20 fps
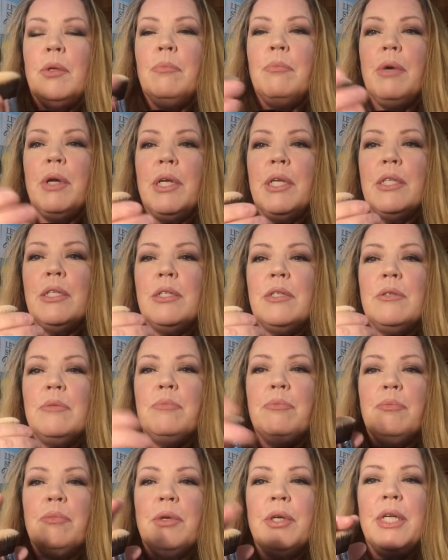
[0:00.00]
but it's
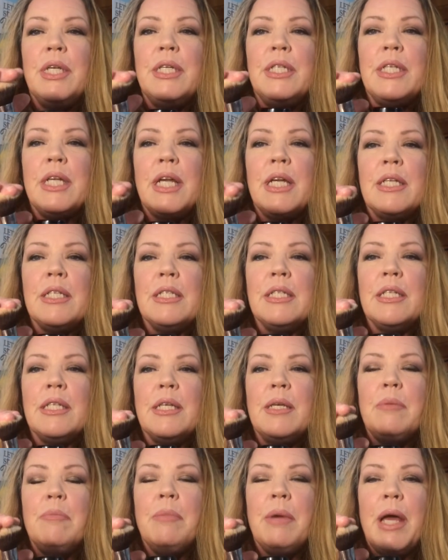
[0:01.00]
pretty
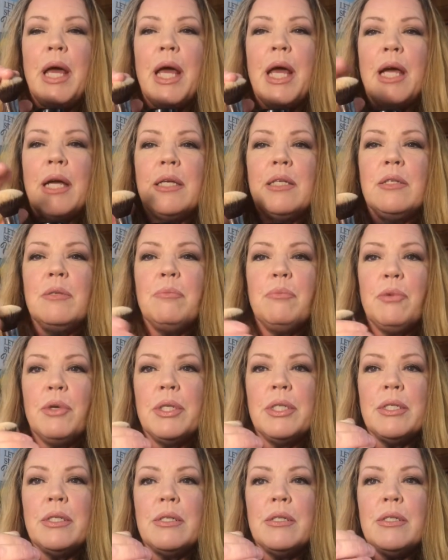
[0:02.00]
densely packed
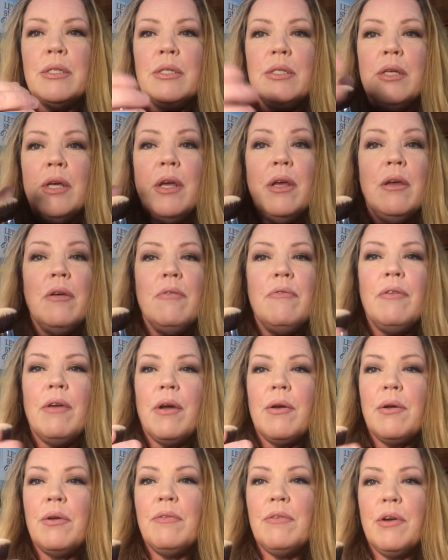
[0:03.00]
bristles,
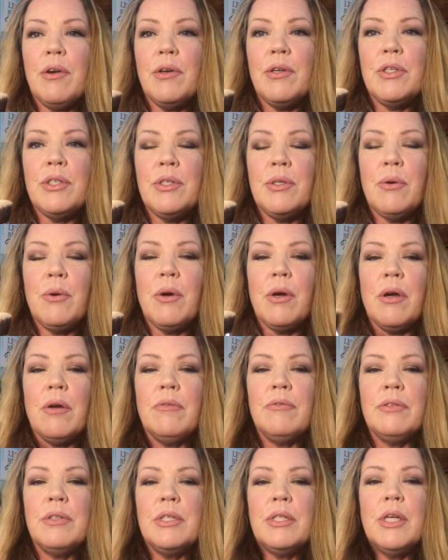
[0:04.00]
very, very
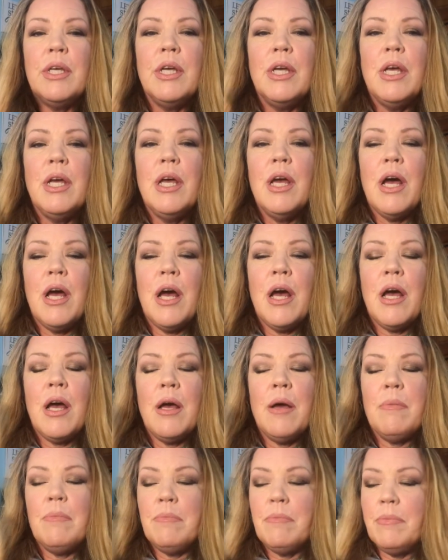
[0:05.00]
soft.
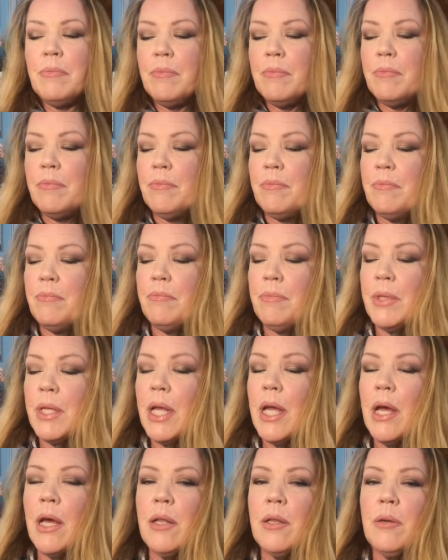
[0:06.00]
Um, the
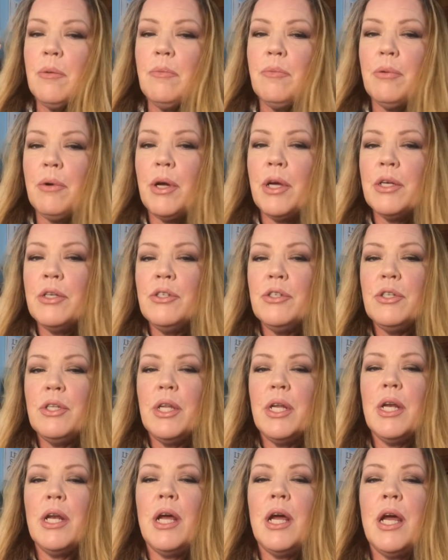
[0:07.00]
other brush
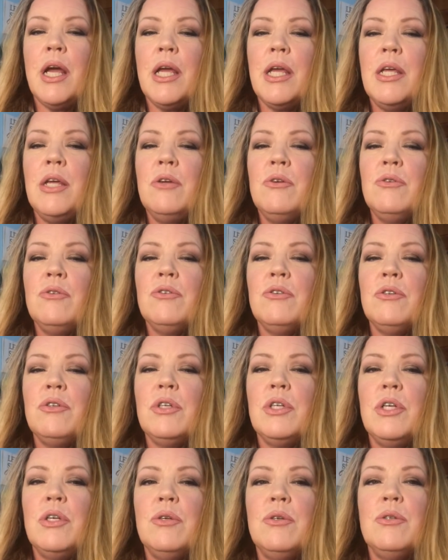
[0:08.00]
that I
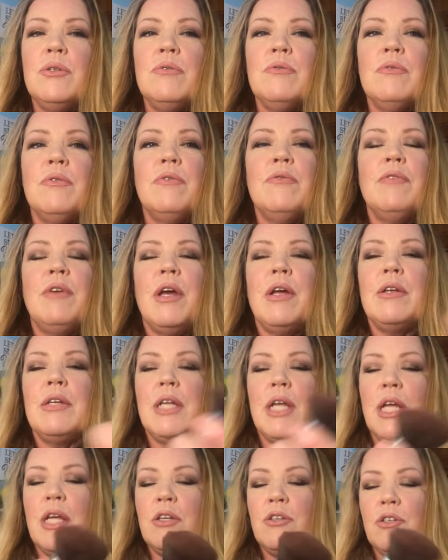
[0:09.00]
usually use for
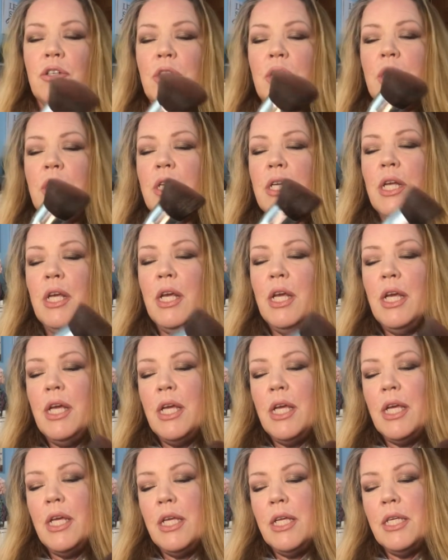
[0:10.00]
foundation
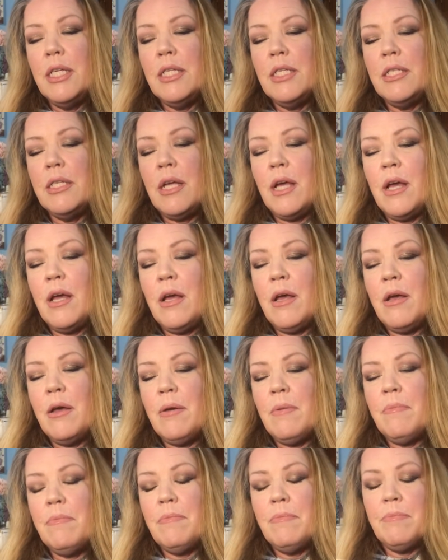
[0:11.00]
is
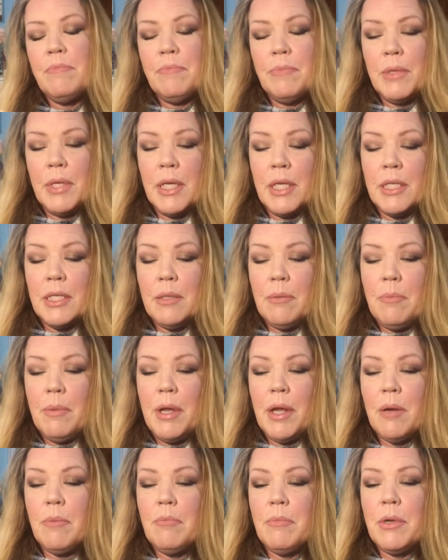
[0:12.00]
it's a
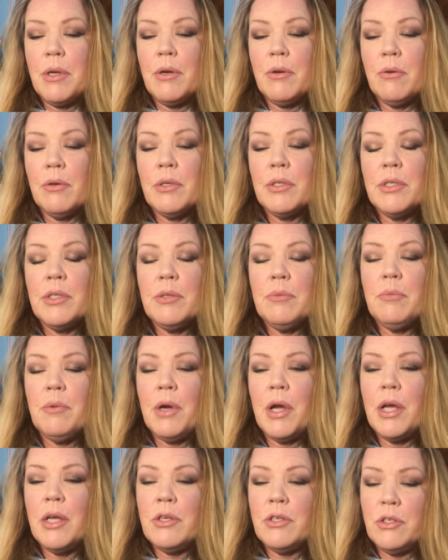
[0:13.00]
Bare Minerals
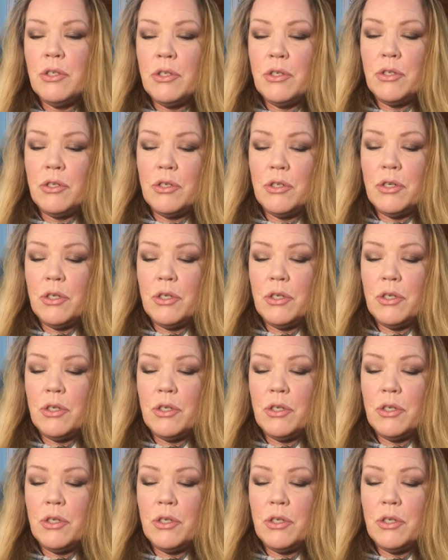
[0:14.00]
brush.